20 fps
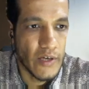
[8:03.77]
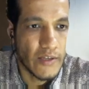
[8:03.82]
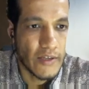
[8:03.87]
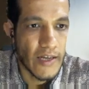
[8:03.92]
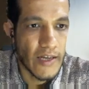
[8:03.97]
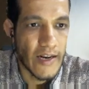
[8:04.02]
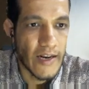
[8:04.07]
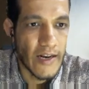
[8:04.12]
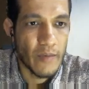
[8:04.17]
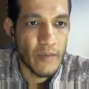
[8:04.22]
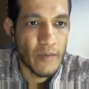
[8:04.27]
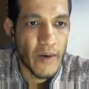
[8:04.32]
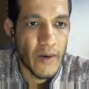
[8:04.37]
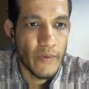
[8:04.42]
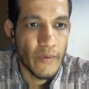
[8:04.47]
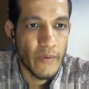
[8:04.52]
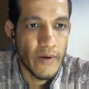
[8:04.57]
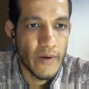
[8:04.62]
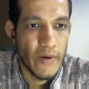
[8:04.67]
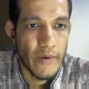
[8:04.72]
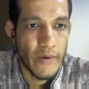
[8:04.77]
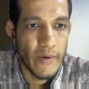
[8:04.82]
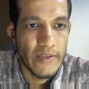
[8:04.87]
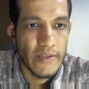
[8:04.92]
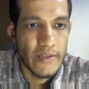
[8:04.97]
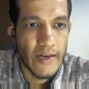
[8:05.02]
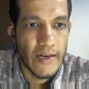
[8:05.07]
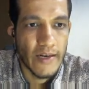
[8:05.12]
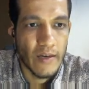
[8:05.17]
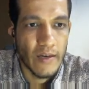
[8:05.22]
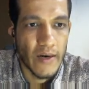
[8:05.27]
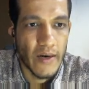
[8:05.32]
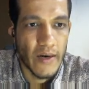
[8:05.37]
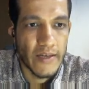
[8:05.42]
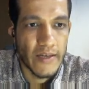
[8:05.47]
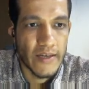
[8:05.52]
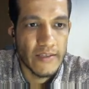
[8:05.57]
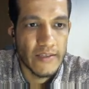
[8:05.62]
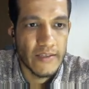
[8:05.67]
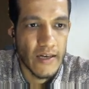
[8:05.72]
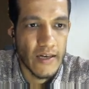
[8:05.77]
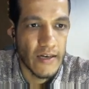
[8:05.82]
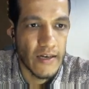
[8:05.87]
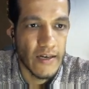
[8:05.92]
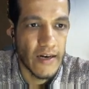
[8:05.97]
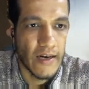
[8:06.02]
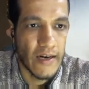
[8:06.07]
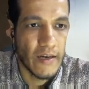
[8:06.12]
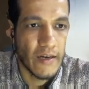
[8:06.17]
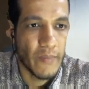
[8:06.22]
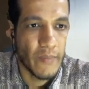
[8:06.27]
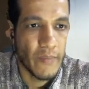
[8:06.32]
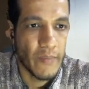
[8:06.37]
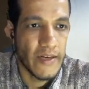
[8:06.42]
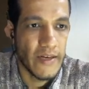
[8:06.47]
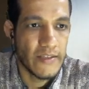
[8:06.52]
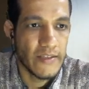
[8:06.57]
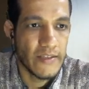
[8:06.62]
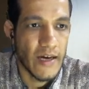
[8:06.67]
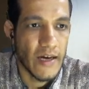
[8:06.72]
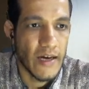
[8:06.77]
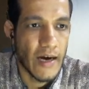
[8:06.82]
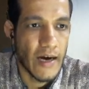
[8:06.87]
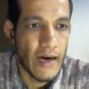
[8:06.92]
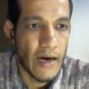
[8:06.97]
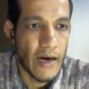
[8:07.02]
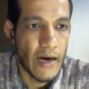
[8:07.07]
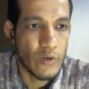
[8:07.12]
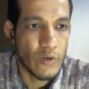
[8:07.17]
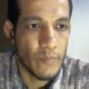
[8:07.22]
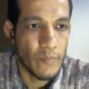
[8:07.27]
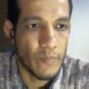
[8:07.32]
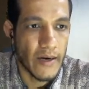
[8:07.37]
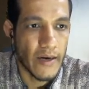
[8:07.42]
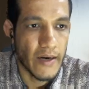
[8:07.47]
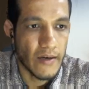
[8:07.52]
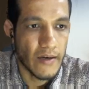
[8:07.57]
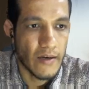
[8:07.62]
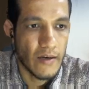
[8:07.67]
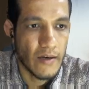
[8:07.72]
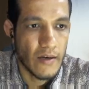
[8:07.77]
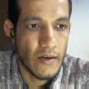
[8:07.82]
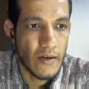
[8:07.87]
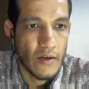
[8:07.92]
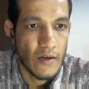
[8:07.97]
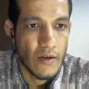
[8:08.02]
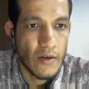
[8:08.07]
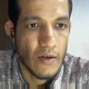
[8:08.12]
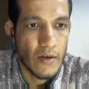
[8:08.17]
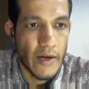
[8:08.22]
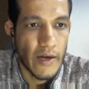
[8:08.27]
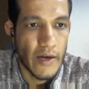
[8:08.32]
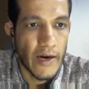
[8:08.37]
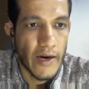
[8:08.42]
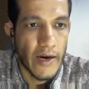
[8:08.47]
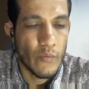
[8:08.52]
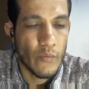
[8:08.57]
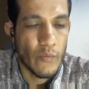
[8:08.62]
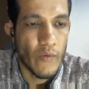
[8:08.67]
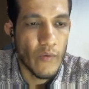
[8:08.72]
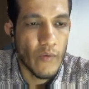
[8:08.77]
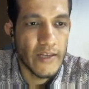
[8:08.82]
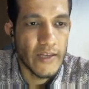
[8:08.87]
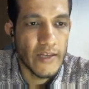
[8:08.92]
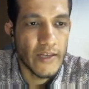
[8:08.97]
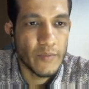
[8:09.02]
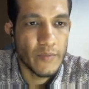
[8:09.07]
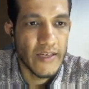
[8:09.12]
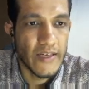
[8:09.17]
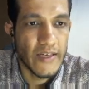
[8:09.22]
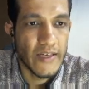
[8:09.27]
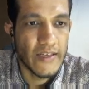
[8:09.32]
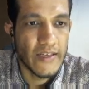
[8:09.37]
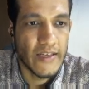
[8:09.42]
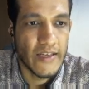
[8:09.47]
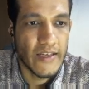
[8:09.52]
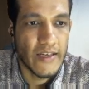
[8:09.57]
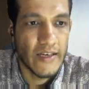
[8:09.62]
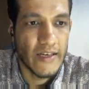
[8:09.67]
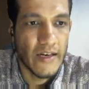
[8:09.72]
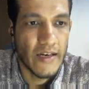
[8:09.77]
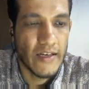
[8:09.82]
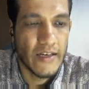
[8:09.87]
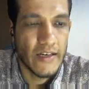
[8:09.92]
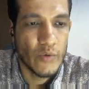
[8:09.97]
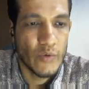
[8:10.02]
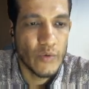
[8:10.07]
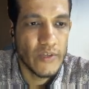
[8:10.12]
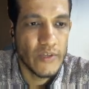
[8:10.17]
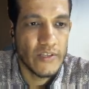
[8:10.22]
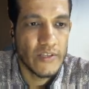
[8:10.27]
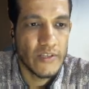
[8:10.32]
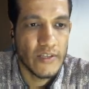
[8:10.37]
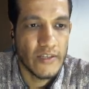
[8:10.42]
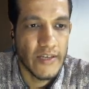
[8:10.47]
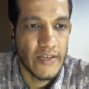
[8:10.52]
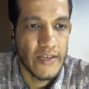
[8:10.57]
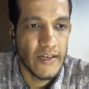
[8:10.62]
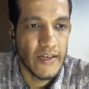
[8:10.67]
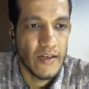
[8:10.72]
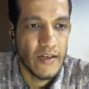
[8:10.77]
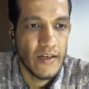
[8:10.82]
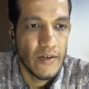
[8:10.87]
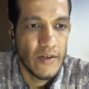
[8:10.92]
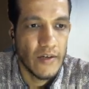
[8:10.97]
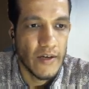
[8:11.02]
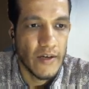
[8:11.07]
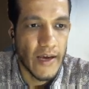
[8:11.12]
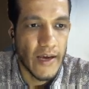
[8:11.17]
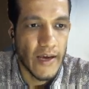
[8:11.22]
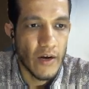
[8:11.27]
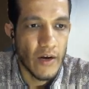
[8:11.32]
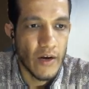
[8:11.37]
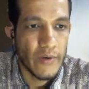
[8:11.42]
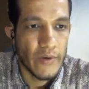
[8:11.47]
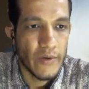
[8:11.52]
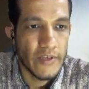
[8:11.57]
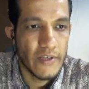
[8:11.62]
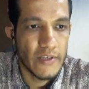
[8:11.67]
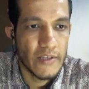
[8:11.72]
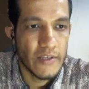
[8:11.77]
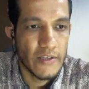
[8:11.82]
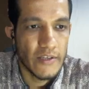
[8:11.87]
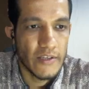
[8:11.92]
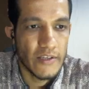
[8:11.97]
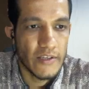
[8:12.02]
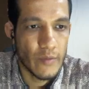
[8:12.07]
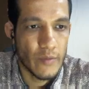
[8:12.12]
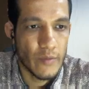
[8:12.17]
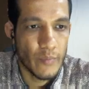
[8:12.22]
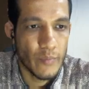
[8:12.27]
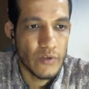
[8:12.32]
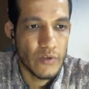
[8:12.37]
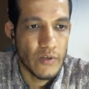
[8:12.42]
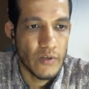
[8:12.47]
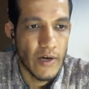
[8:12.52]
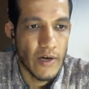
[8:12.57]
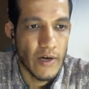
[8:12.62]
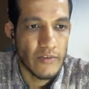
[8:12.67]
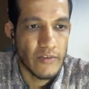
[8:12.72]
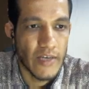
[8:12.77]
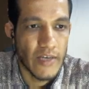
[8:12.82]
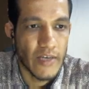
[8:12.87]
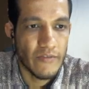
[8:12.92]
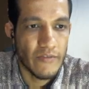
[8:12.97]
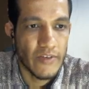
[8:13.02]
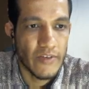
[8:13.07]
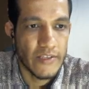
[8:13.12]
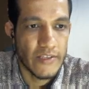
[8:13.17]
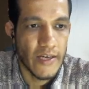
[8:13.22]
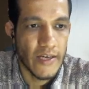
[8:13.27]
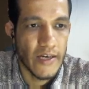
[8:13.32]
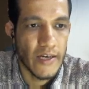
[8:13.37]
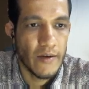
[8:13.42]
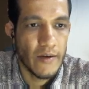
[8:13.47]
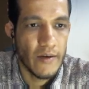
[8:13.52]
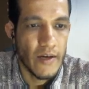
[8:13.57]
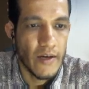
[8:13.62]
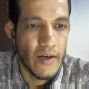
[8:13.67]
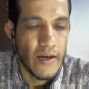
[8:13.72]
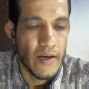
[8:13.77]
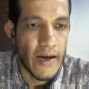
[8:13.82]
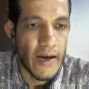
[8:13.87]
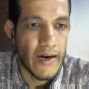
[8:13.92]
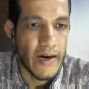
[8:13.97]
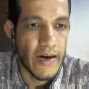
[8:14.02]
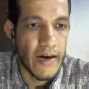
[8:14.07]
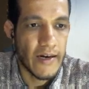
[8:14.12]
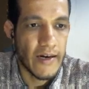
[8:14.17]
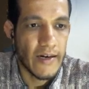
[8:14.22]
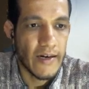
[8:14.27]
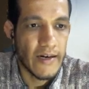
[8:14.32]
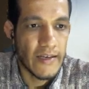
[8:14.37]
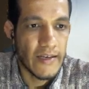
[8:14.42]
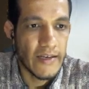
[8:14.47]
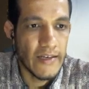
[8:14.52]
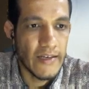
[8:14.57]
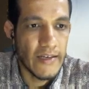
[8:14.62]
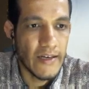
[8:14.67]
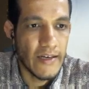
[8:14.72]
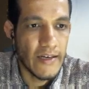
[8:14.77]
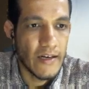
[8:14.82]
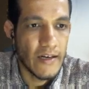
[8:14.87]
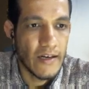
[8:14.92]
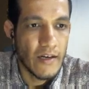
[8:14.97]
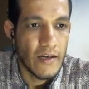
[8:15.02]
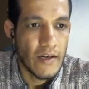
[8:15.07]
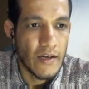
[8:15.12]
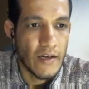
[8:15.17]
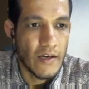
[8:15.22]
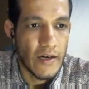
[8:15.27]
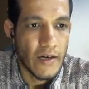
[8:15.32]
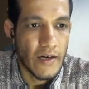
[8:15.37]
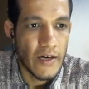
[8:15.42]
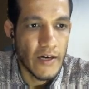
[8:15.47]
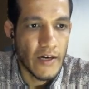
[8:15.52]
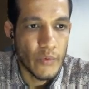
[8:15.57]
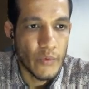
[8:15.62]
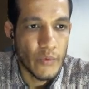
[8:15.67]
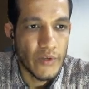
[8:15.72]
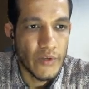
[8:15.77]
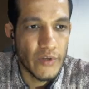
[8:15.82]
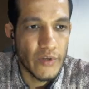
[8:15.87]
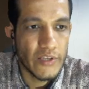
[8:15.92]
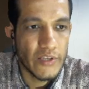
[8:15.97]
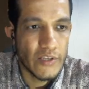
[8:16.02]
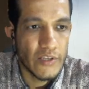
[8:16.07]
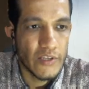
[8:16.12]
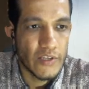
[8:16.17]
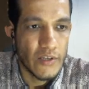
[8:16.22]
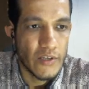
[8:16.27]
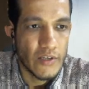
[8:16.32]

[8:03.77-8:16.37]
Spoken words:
the runner part, where is the runner part is there? Runner part is the outer part. And what is present in the near to this center? Along with this is suppose our shaft is there, and here near to this